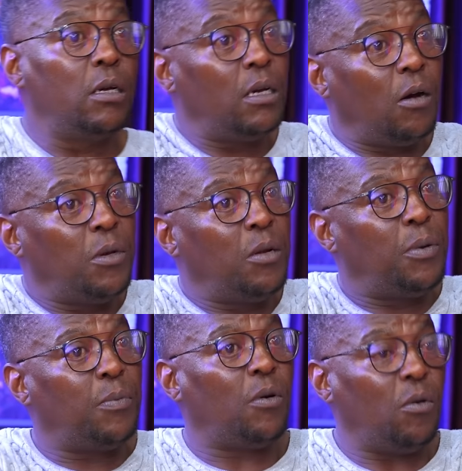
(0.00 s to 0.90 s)
Hey, how many
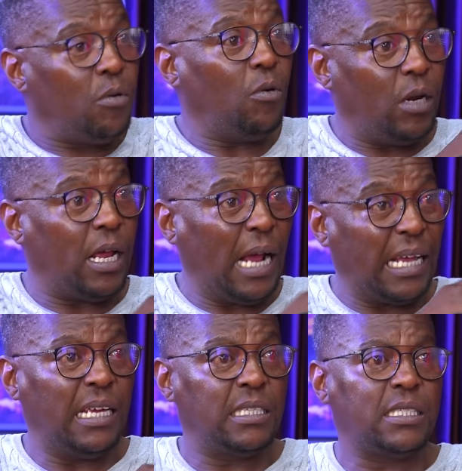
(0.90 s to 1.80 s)
people were like
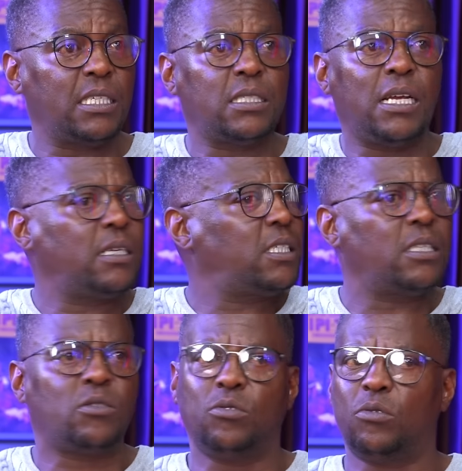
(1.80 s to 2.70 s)
against just that
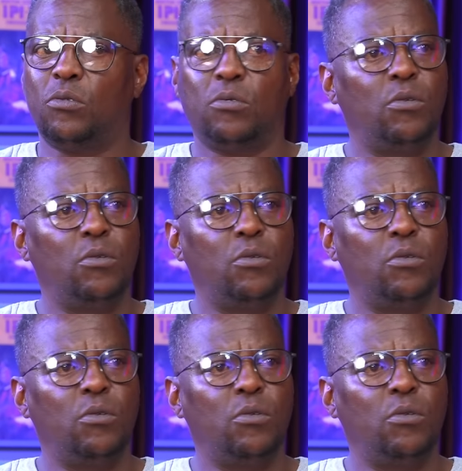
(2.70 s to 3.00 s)
chance? No.